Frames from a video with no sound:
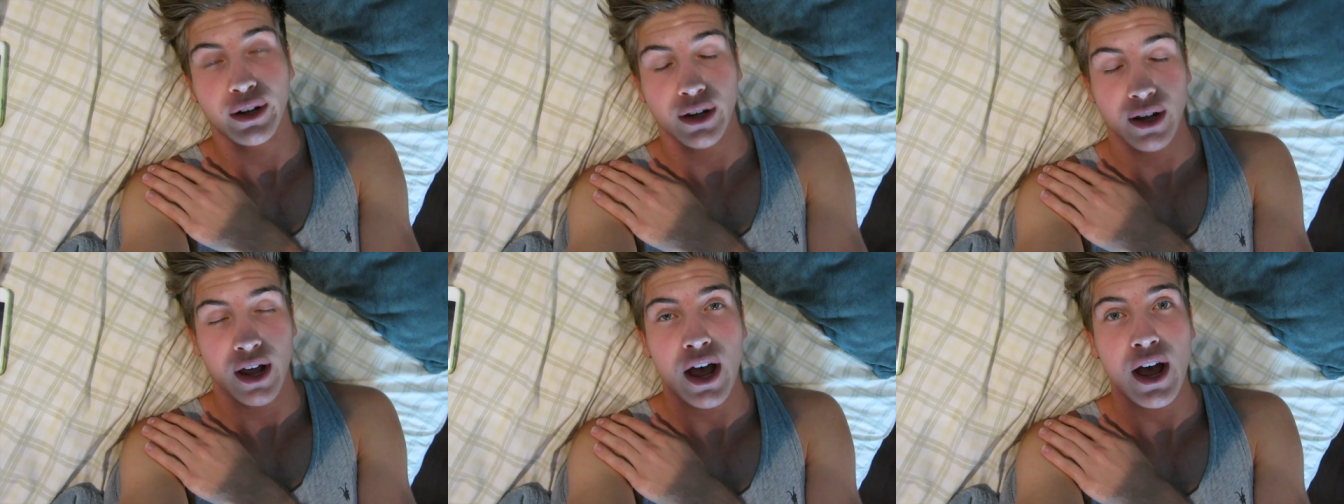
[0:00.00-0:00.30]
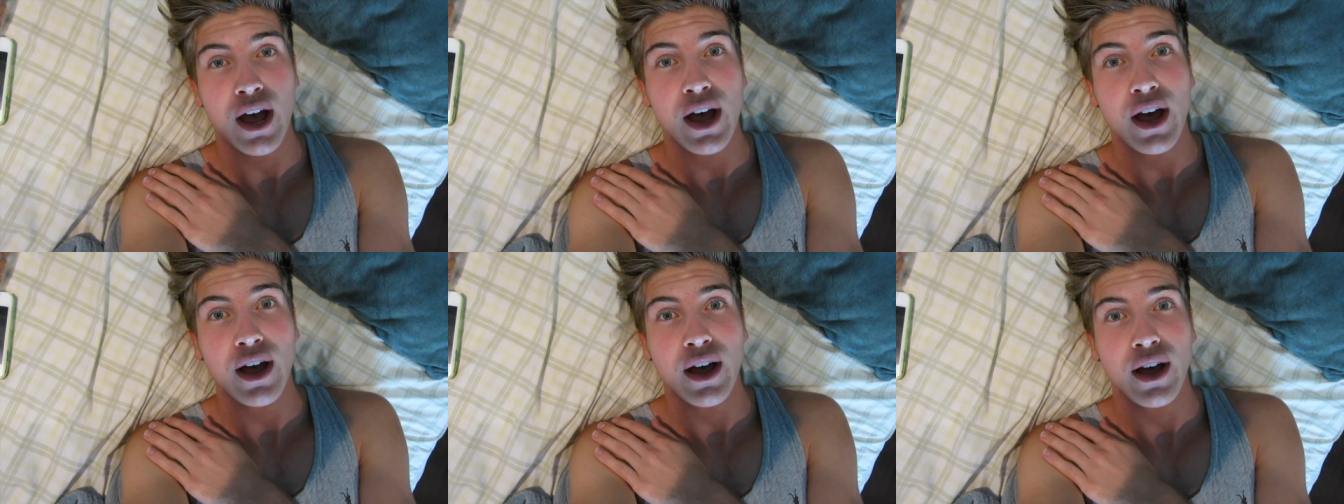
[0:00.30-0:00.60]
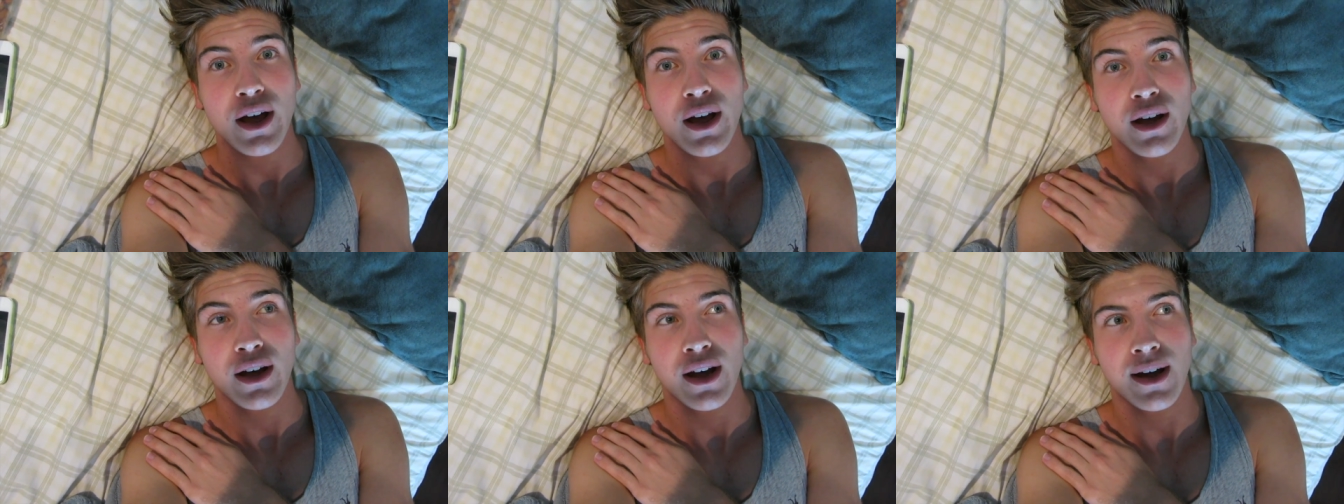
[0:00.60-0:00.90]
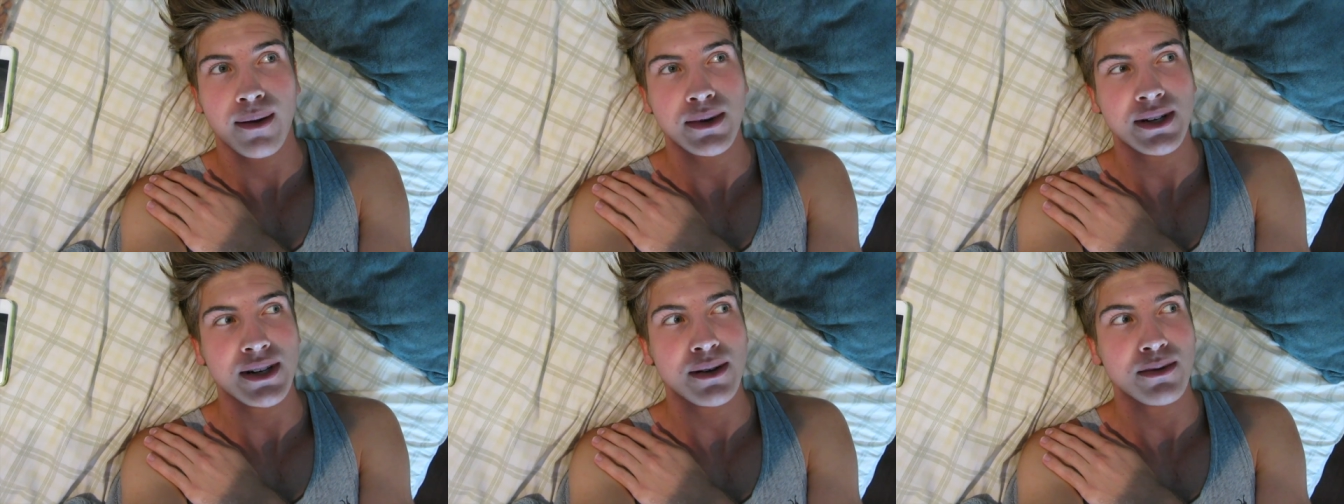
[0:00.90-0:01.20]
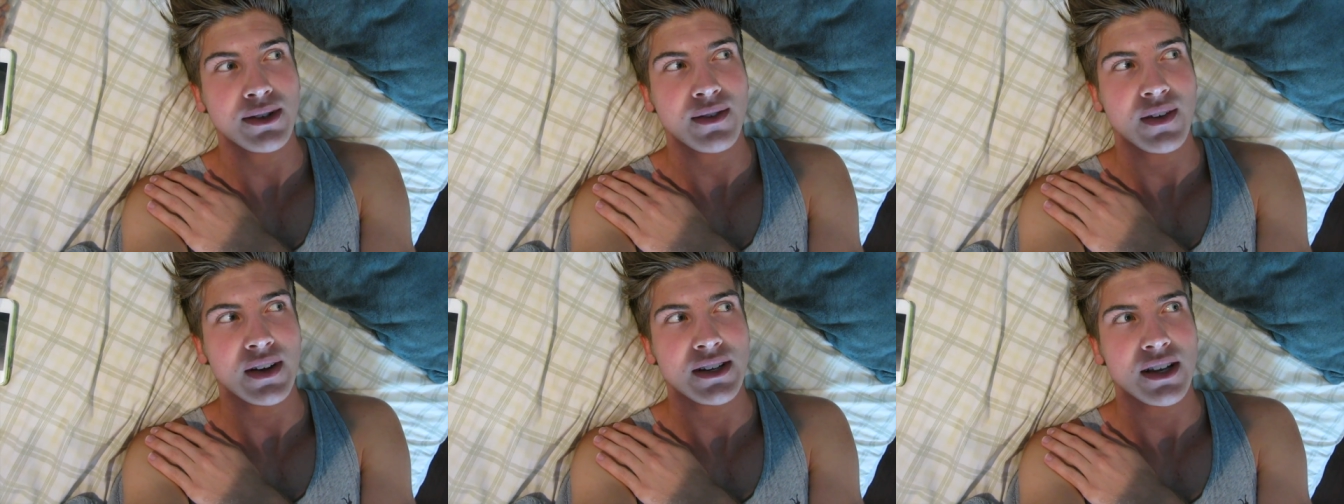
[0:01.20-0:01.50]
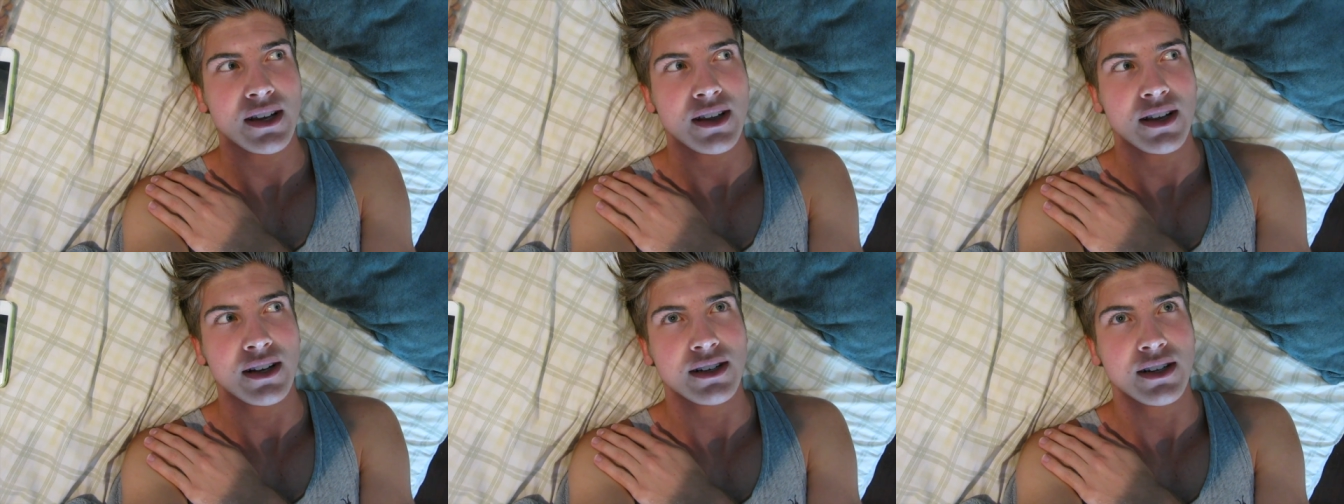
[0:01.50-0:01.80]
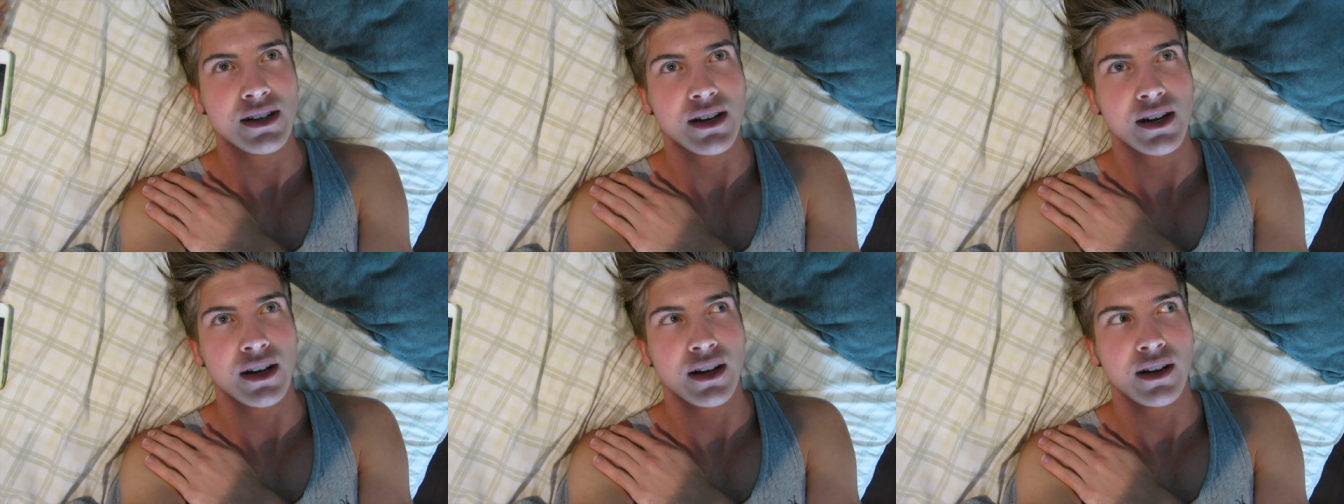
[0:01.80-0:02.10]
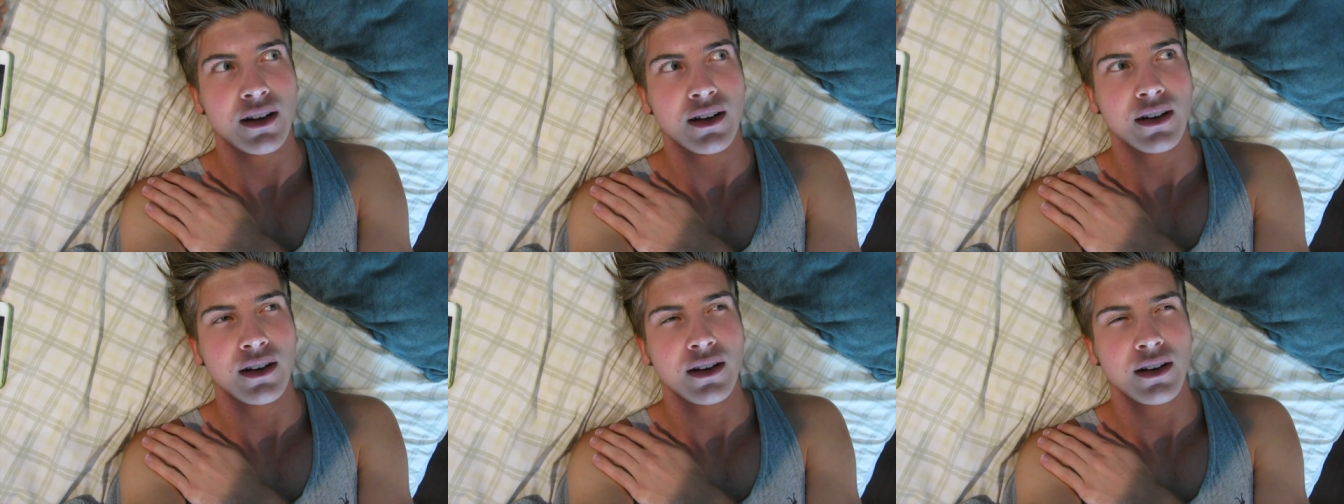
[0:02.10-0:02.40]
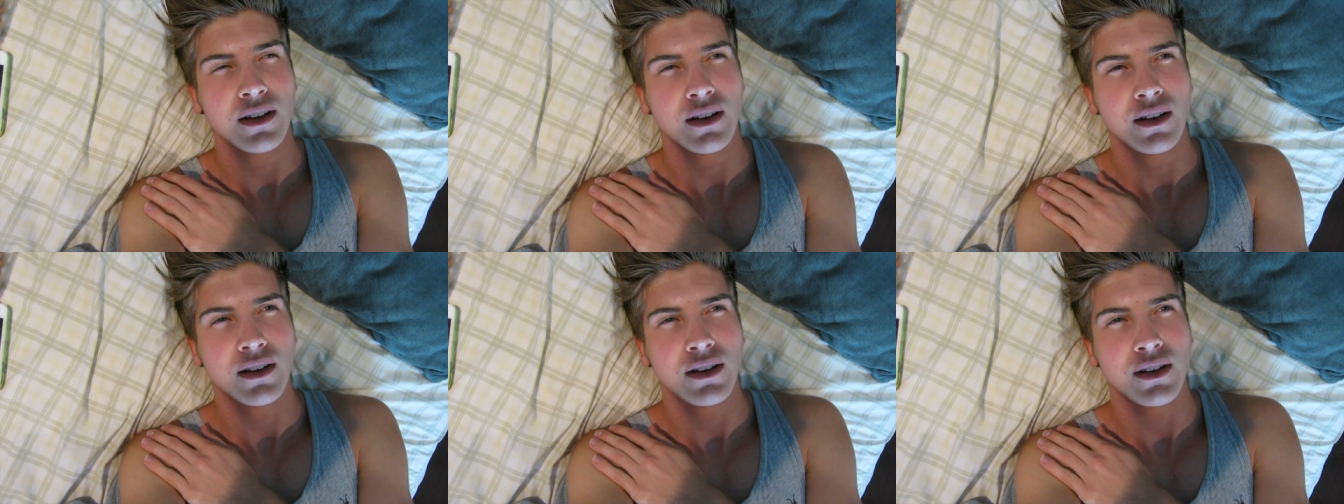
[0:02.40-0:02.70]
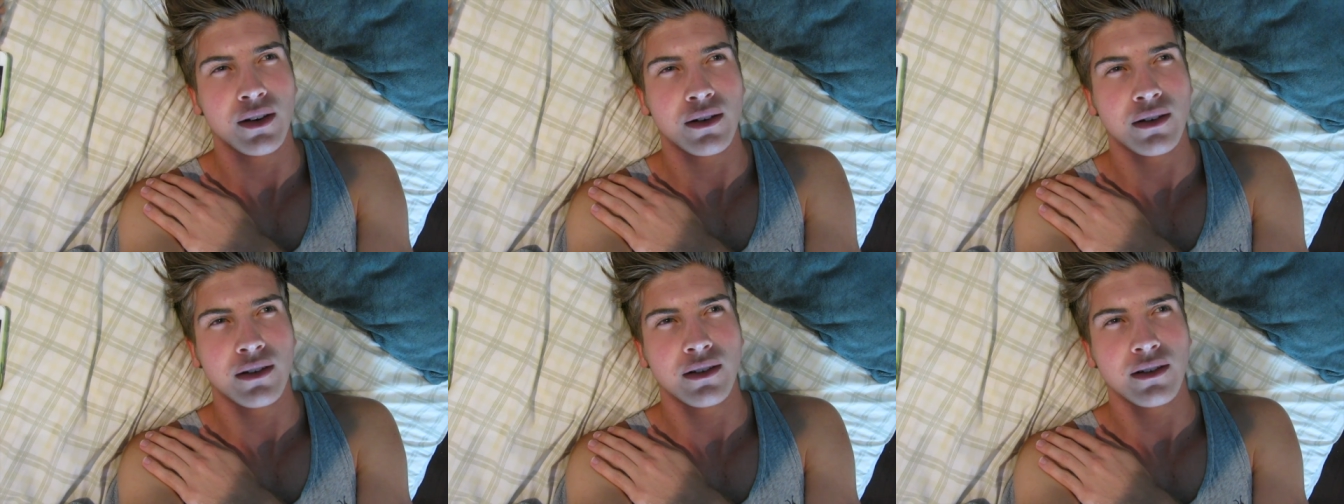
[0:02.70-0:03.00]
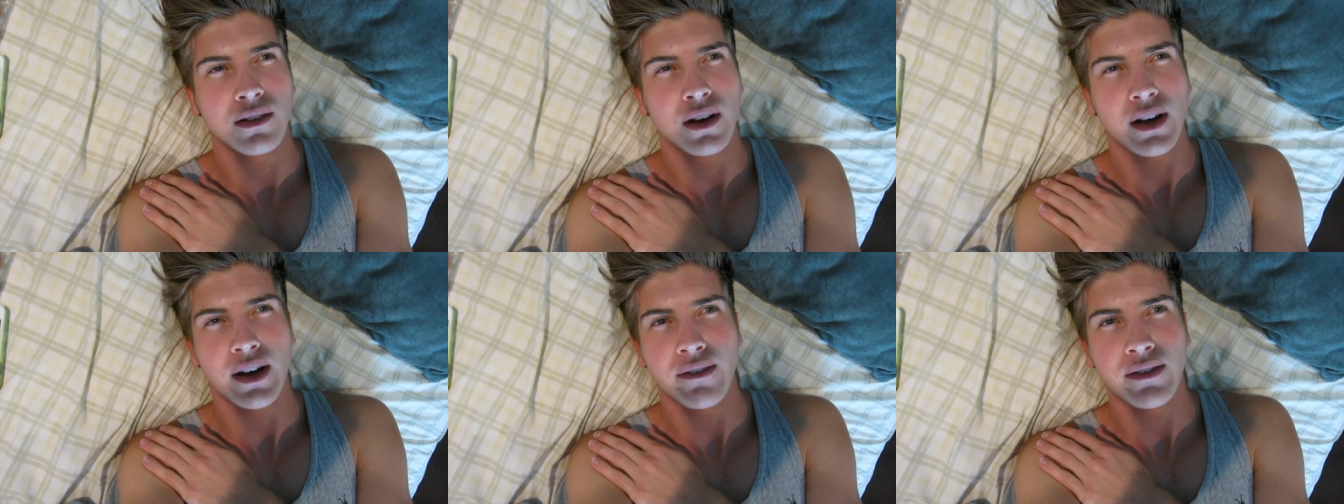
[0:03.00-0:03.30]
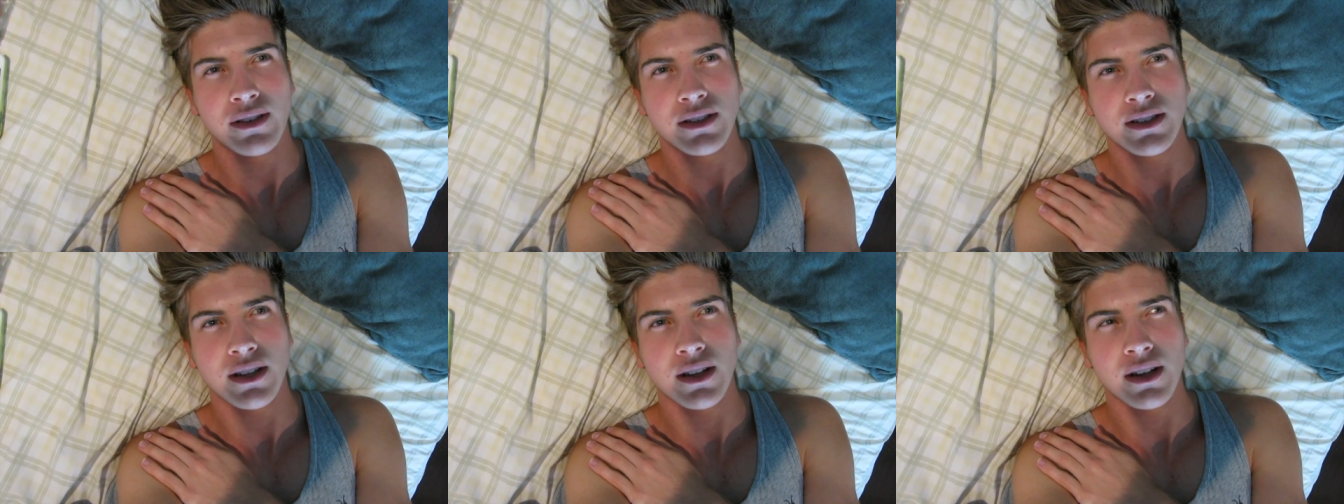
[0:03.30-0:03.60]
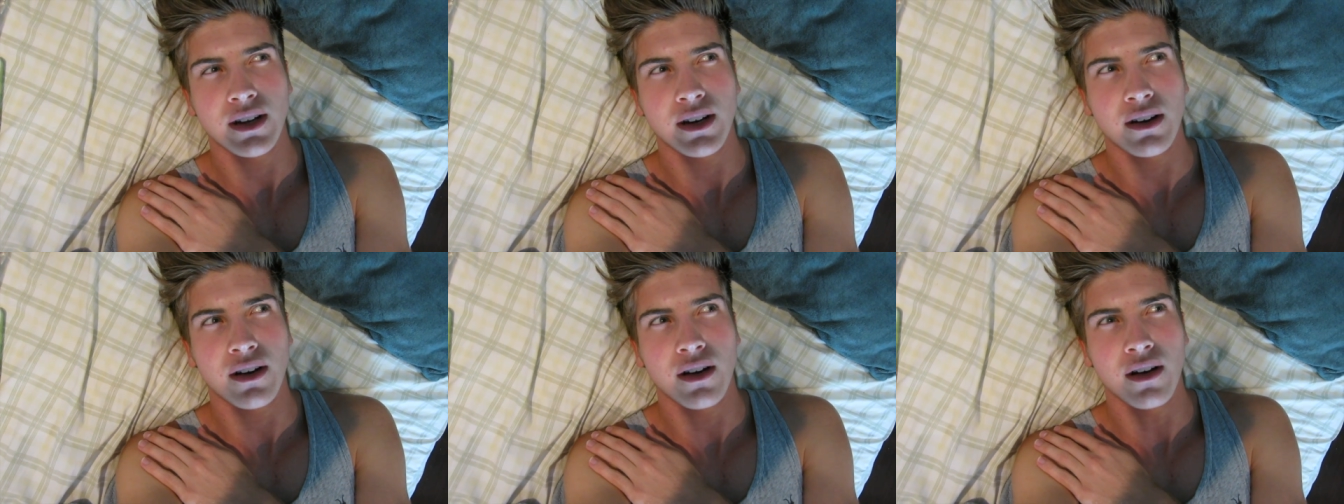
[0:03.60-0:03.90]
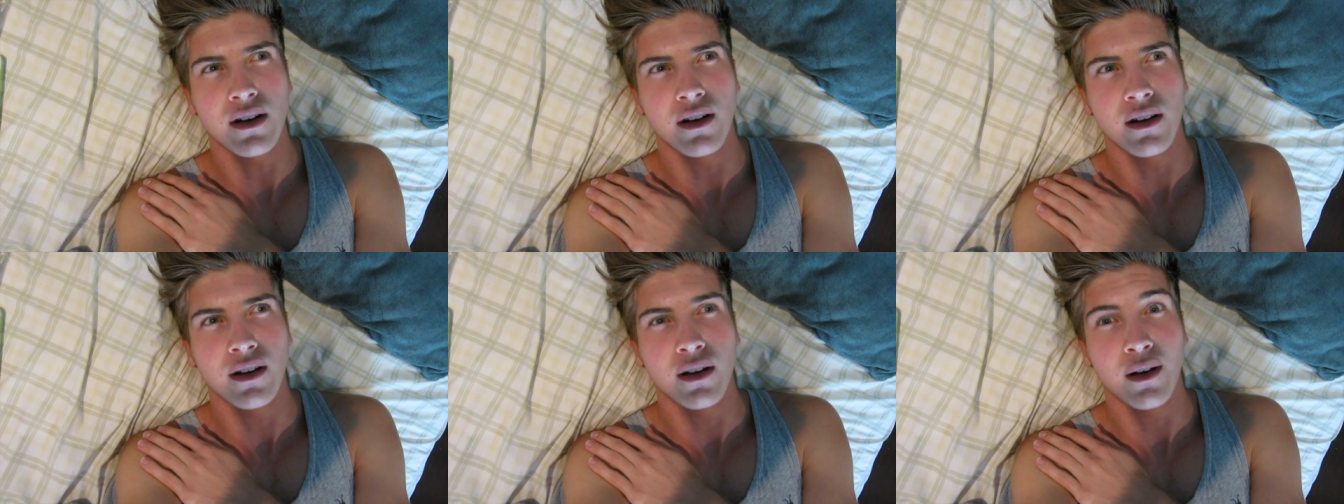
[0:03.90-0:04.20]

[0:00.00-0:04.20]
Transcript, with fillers: Yeah. How many times have I said that today? No, I haven't said that at all.